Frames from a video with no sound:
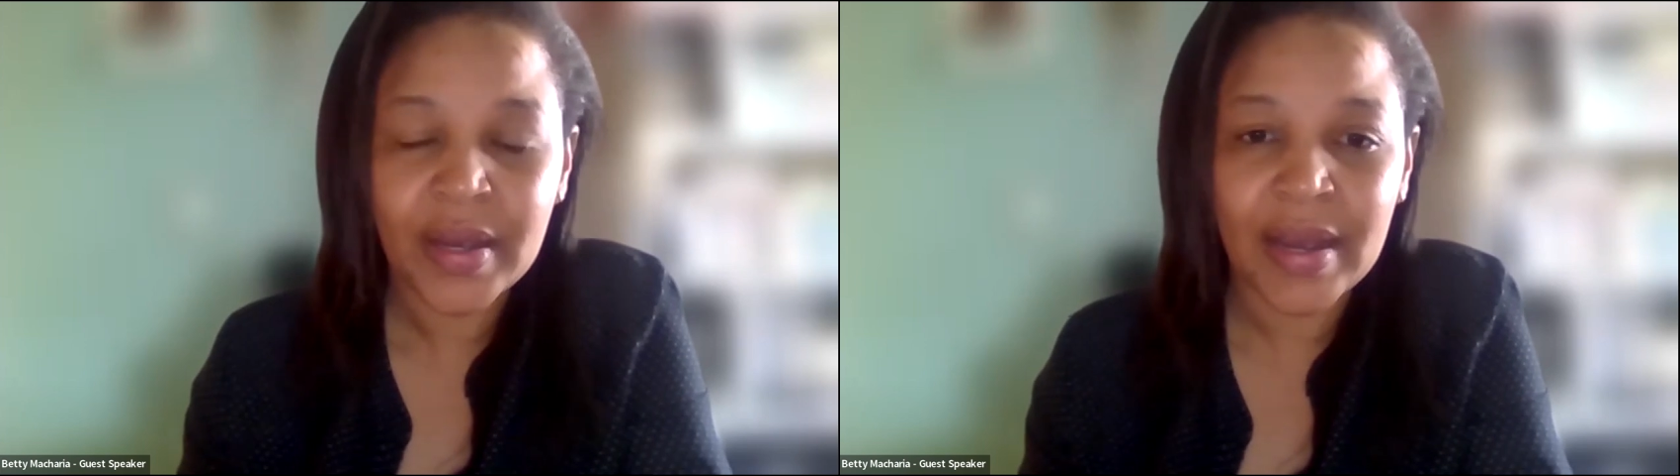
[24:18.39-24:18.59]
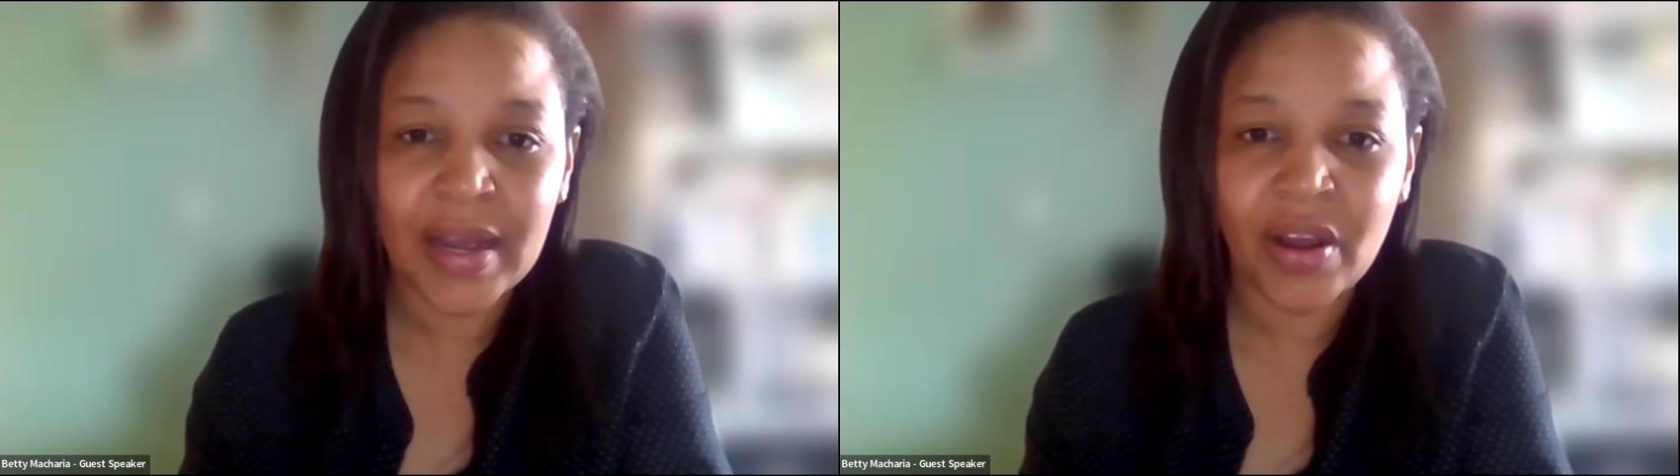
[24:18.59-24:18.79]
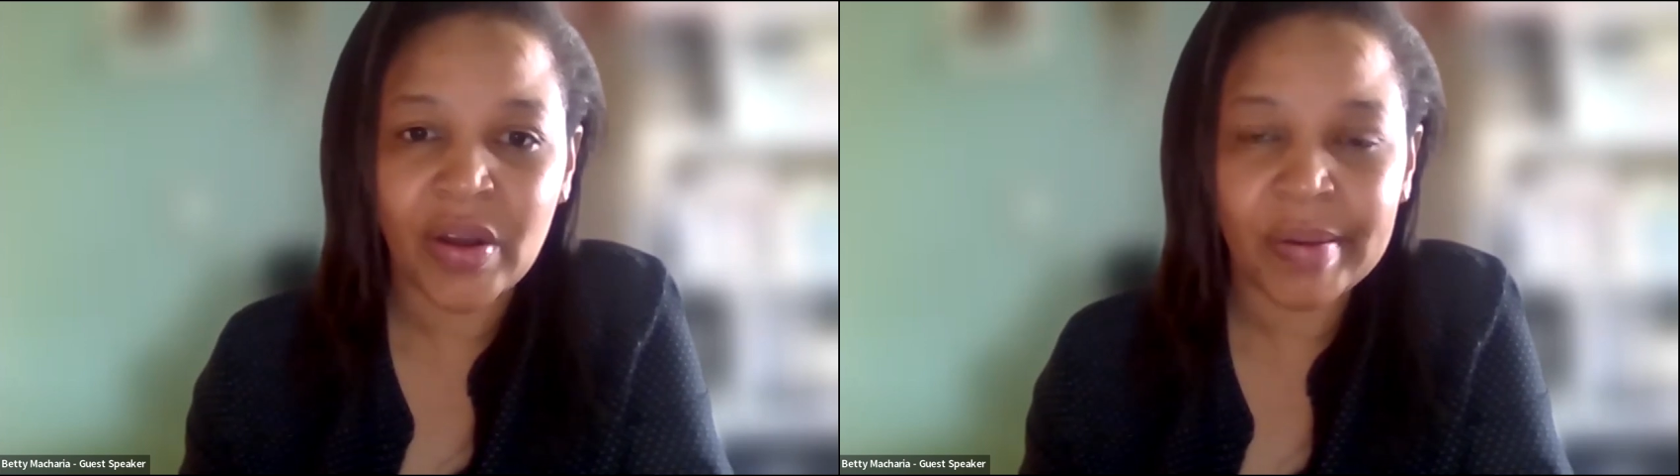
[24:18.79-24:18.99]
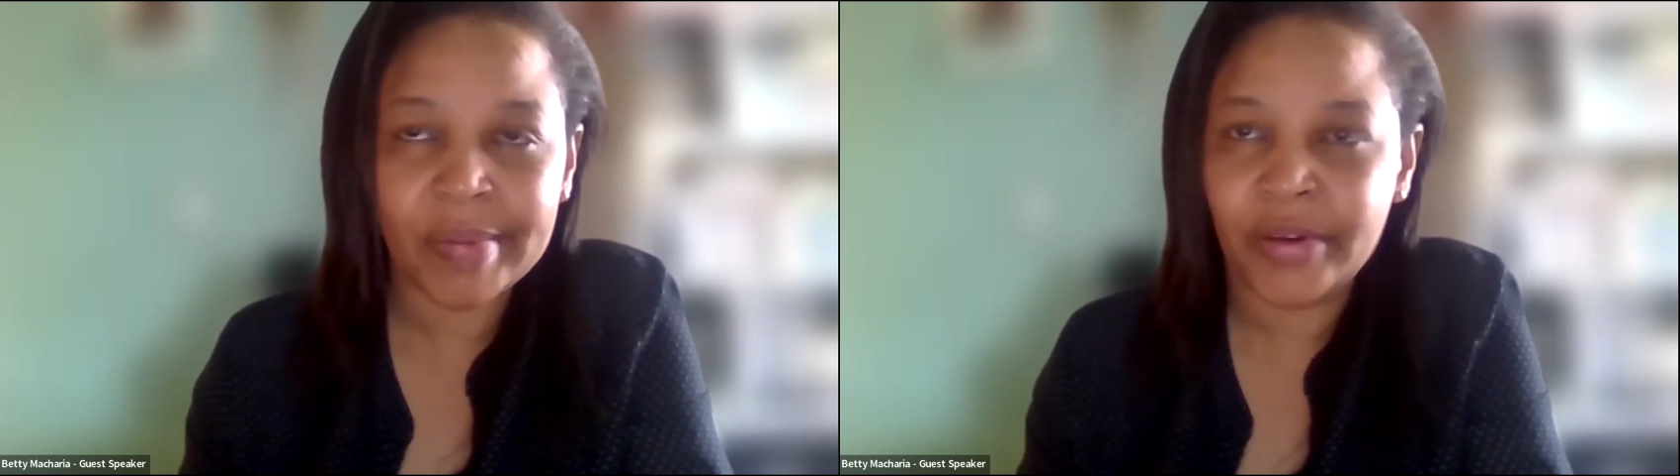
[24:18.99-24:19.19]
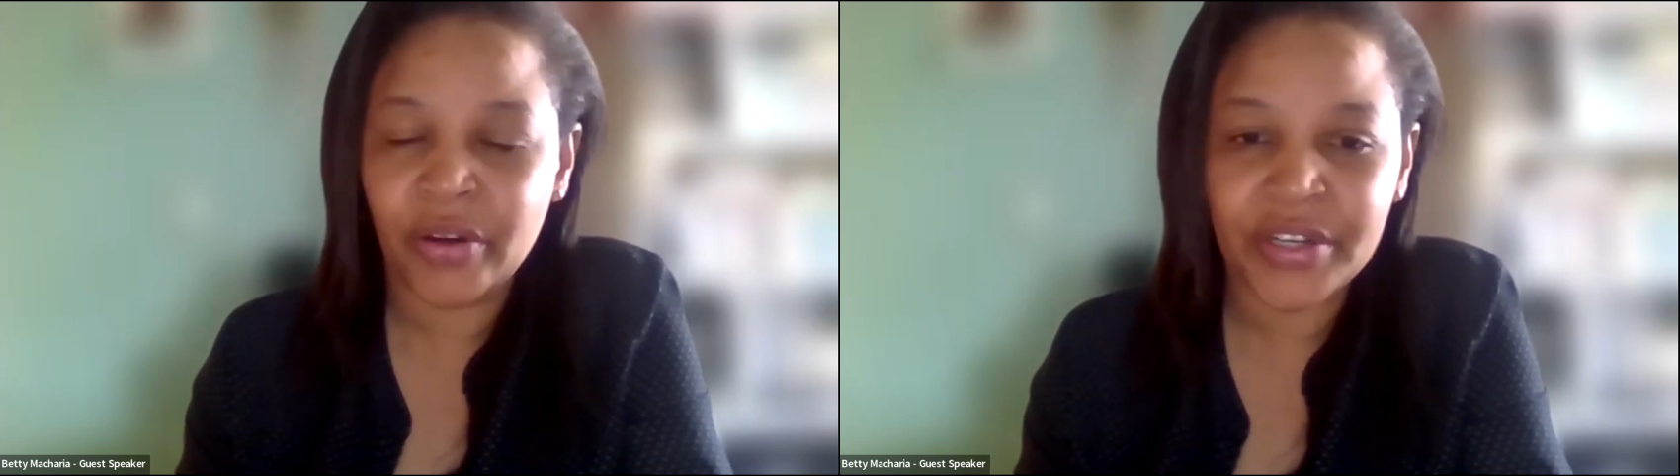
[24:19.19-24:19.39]
uh,
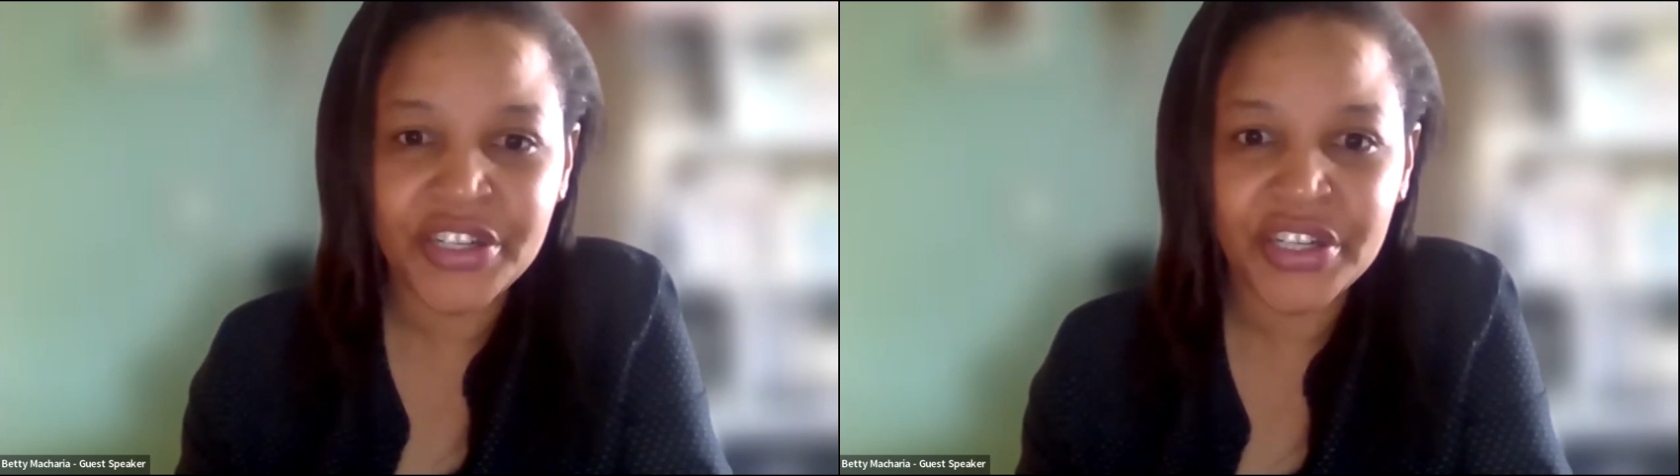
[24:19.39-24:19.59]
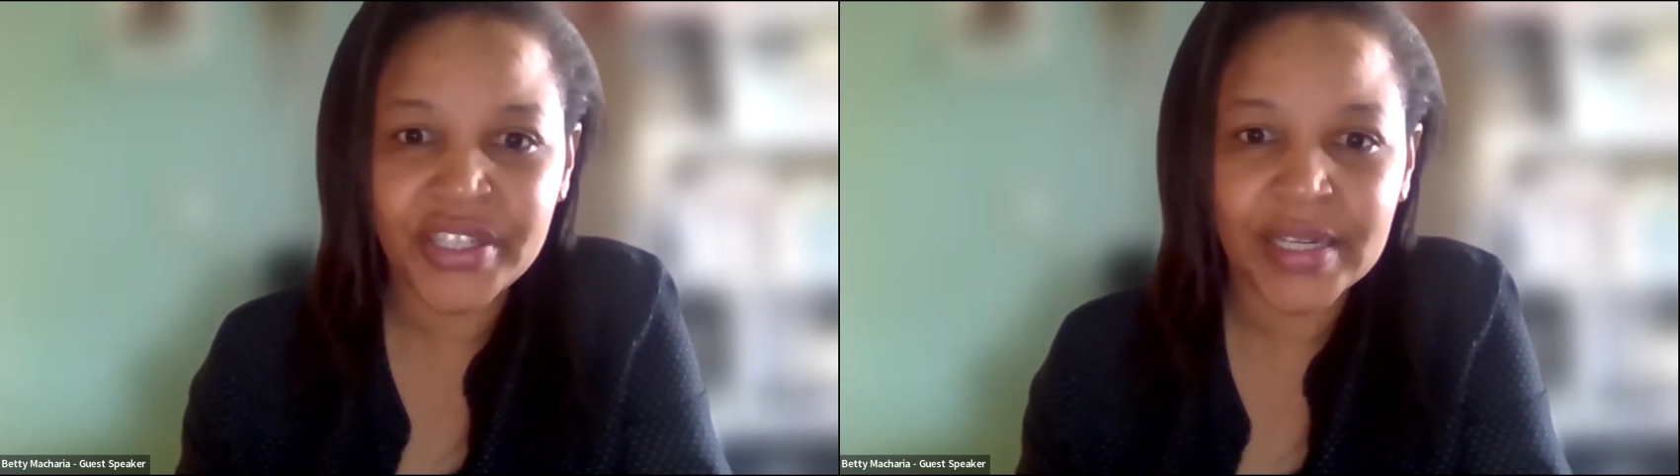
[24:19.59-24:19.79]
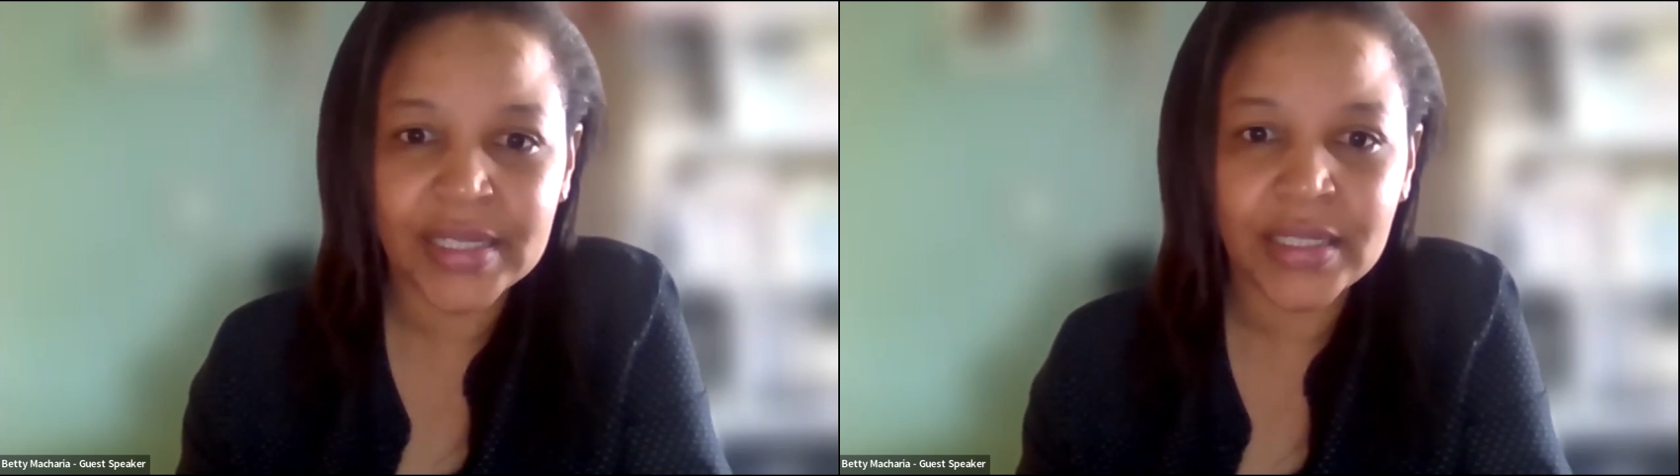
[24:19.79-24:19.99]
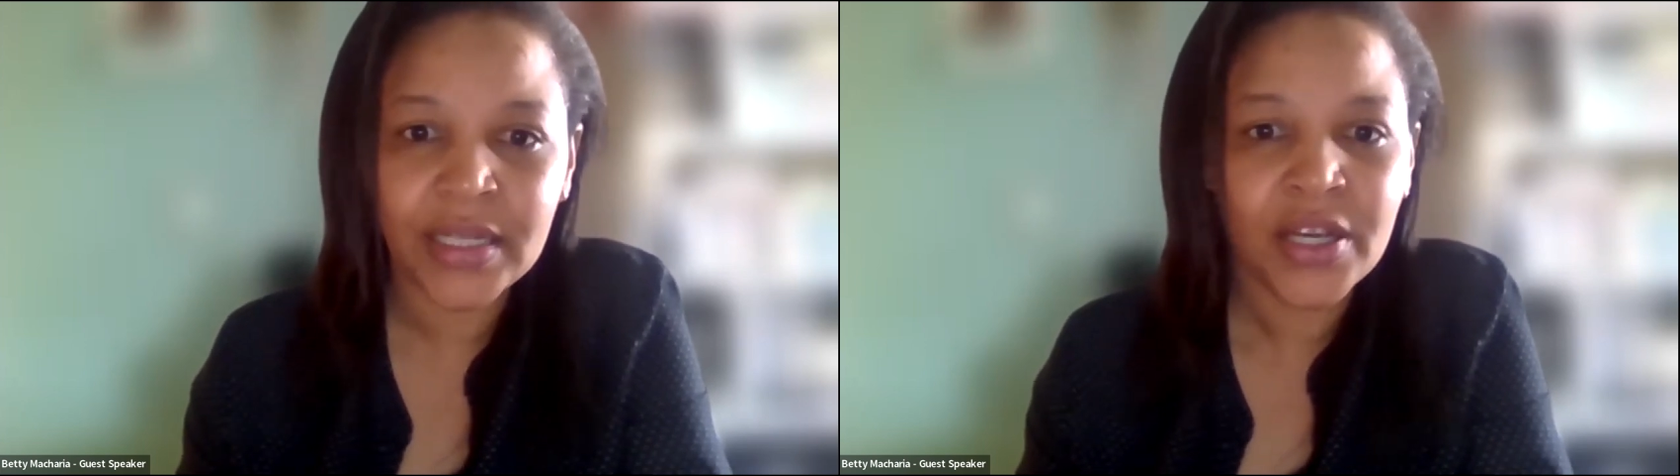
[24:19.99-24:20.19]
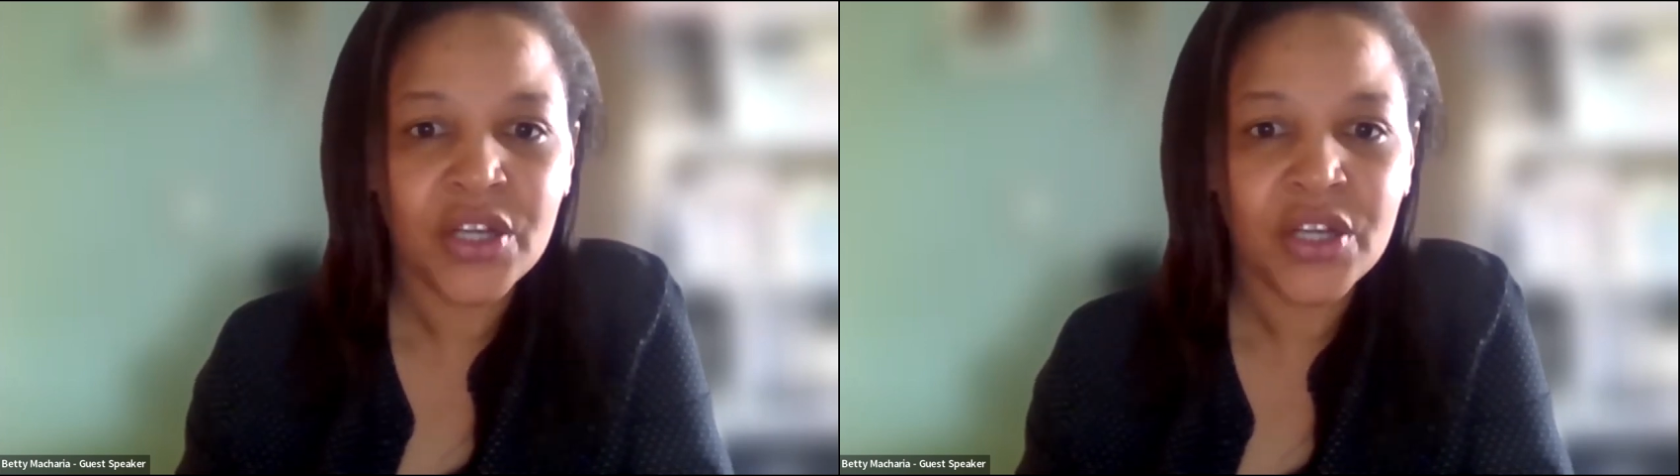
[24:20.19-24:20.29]
you know, digitally,